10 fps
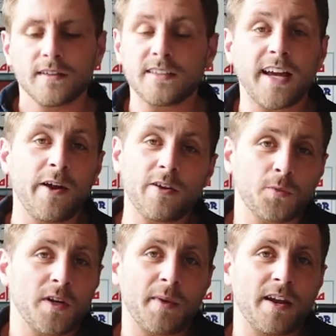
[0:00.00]
Today I just
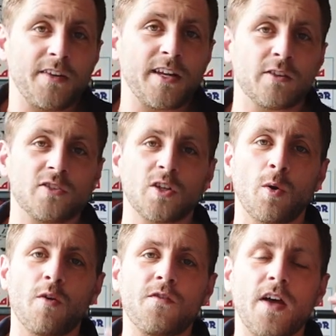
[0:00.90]
wanted to make a video to
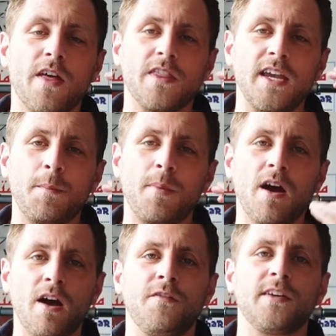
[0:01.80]
show off the
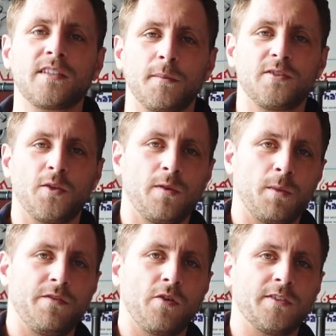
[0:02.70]
perfect summer suit that
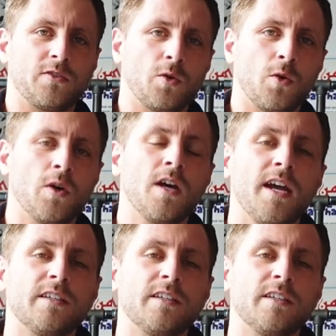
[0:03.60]
we've got in store.